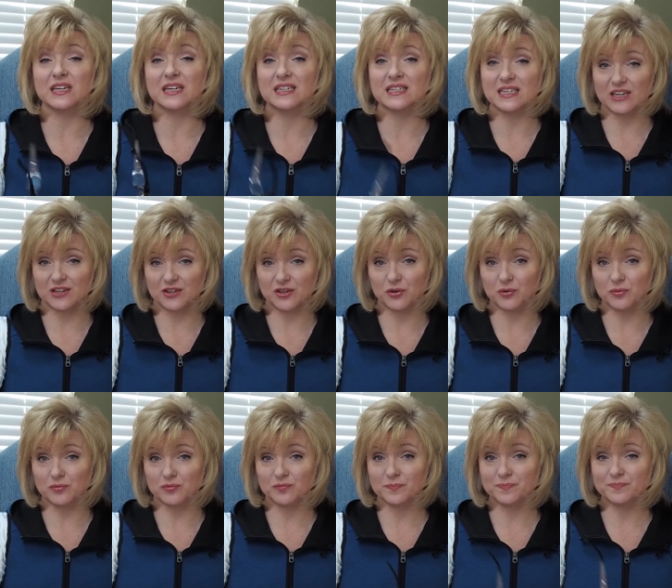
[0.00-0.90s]

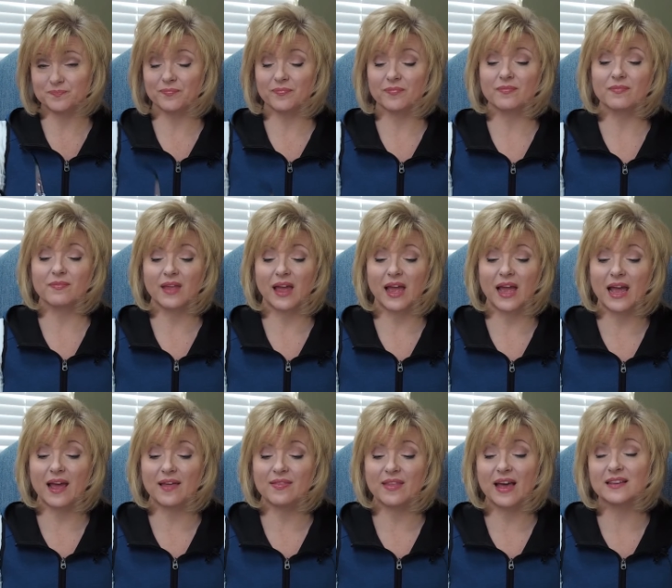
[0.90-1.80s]
continue.
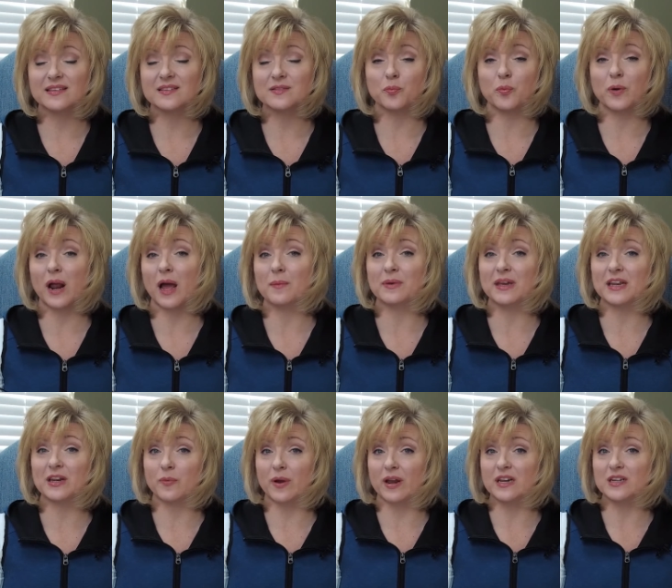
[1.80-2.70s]
And that's what I'm
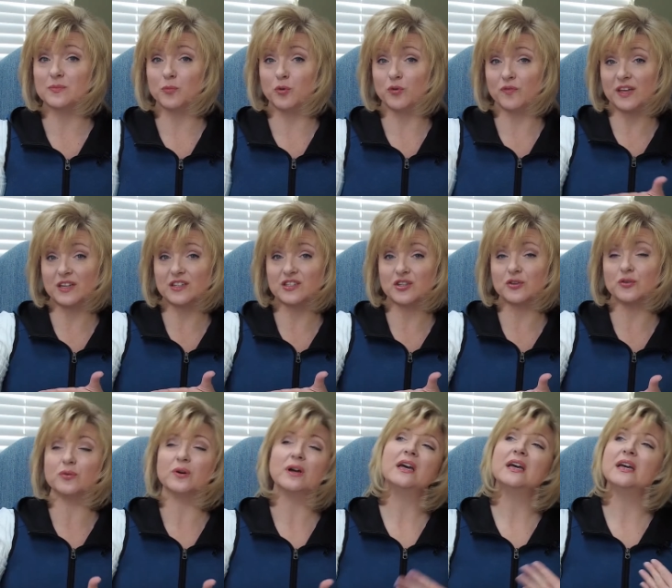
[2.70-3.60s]
getting ready to move
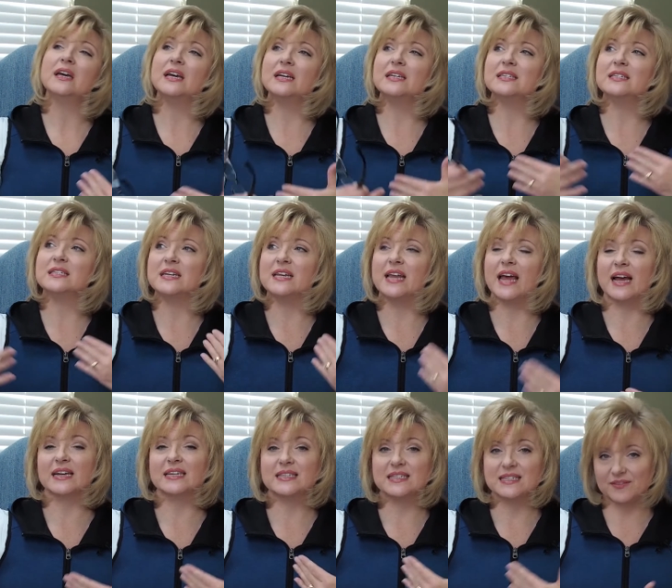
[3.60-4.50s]
into, is the
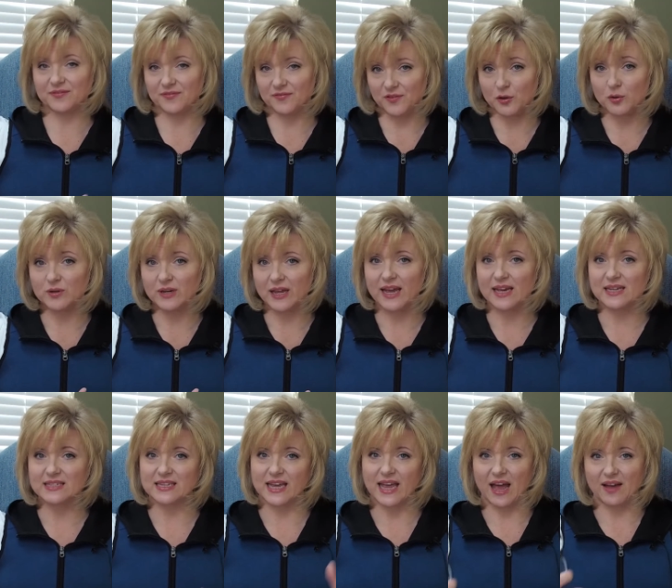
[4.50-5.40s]
next few
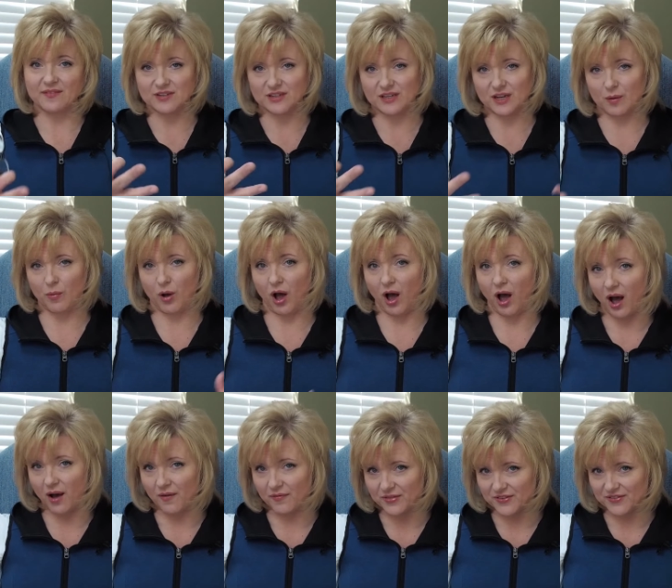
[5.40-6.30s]
days I have to come
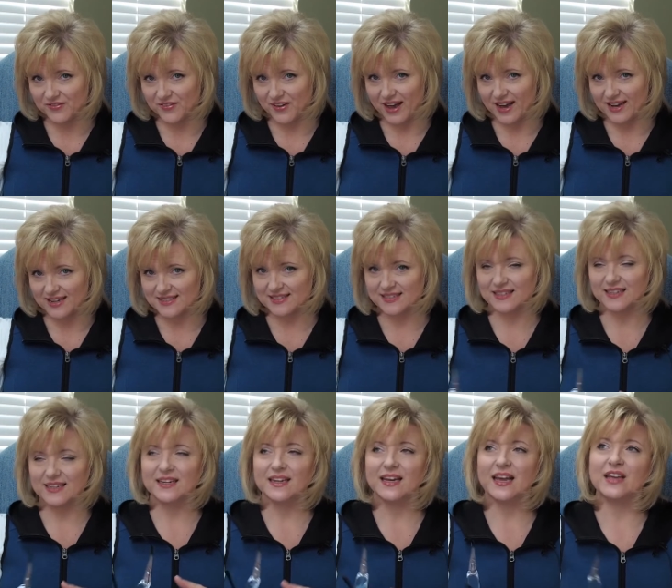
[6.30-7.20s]
off the fast.
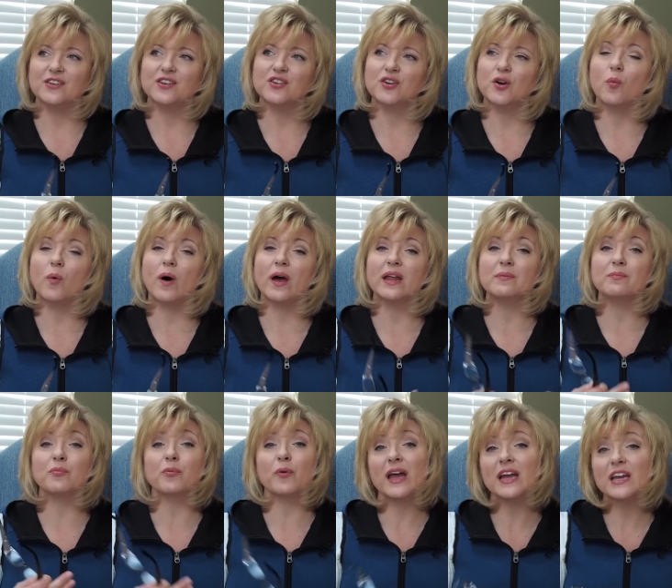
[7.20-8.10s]
And you don't want to
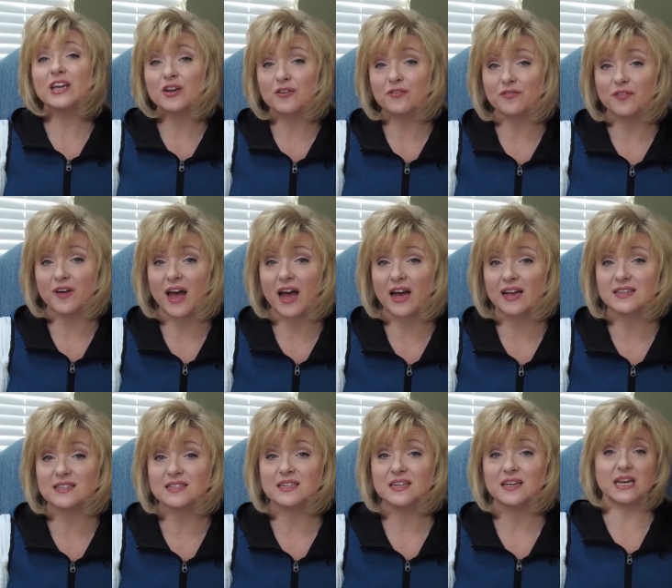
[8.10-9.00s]
break your
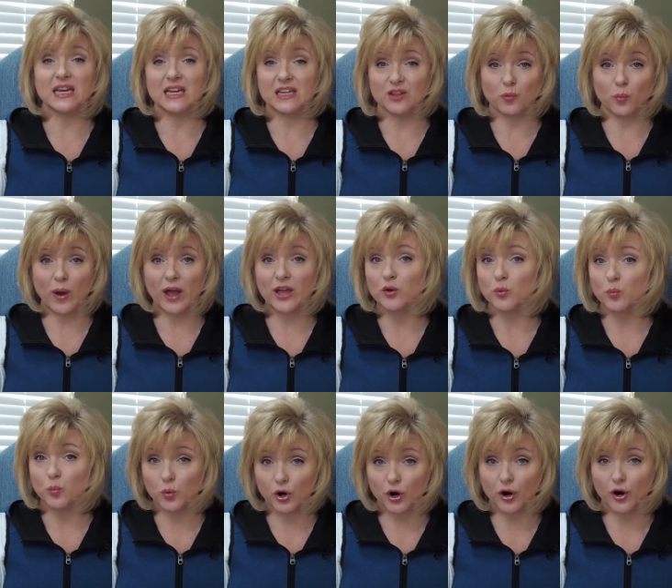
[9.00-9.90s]
fast eating the way you
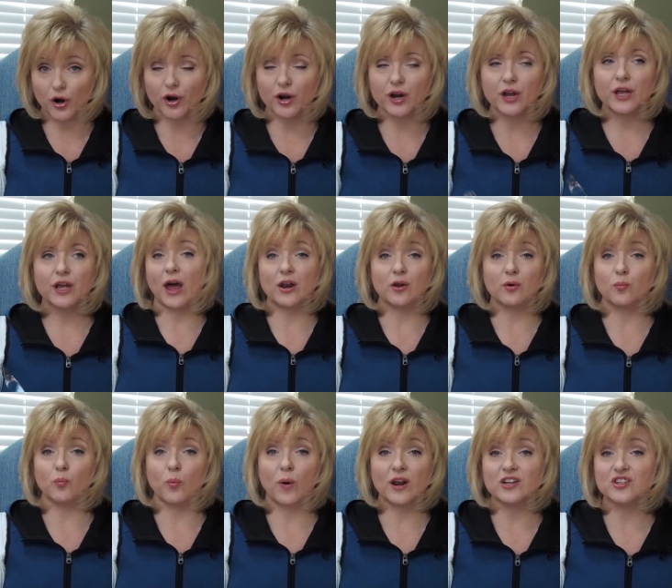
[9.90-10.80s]
were. I
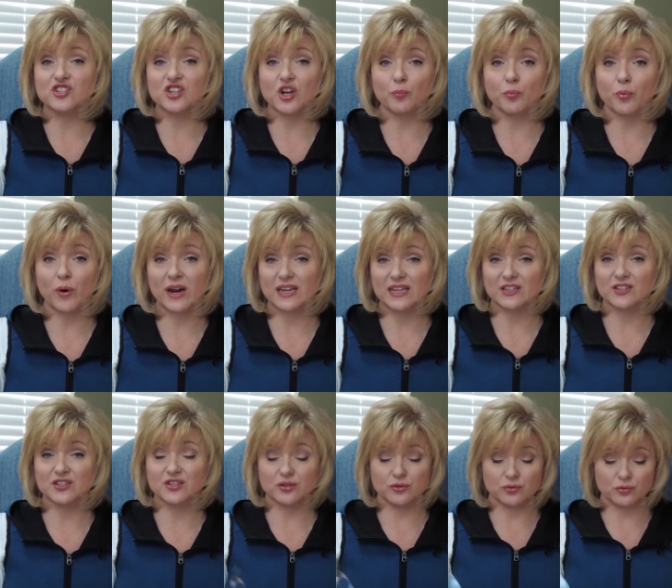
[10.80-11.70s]
don't want to jump right
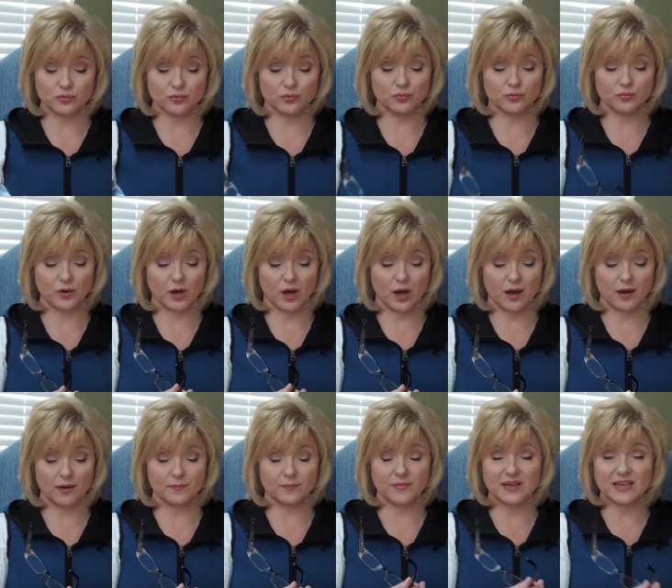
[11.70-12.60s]
into
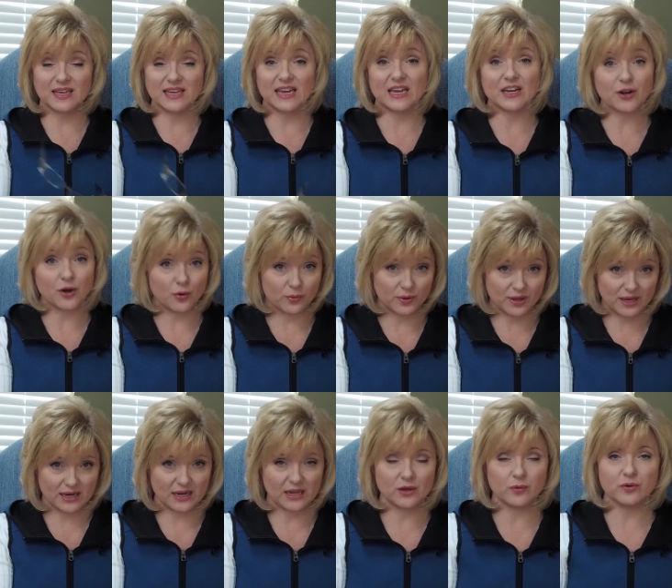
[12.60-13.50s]
um, keto
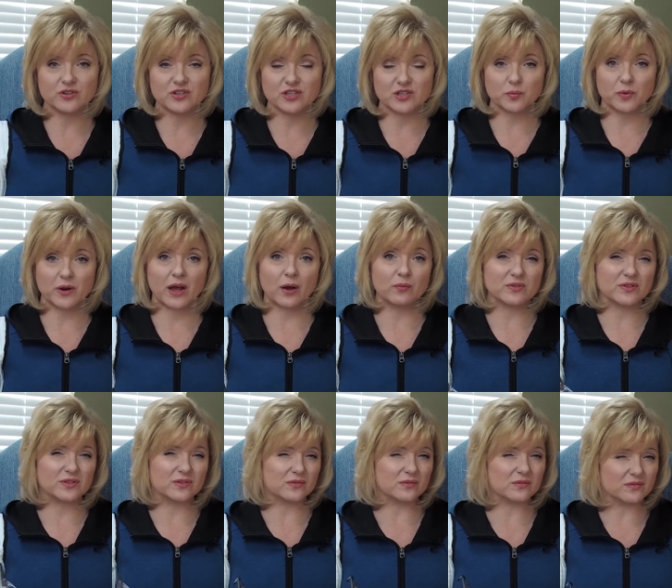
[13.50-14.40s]
eating, which is what I
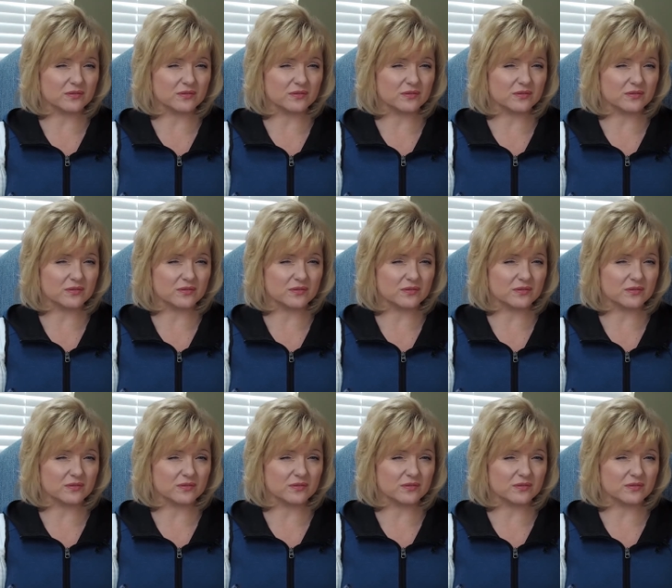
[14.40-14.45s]
was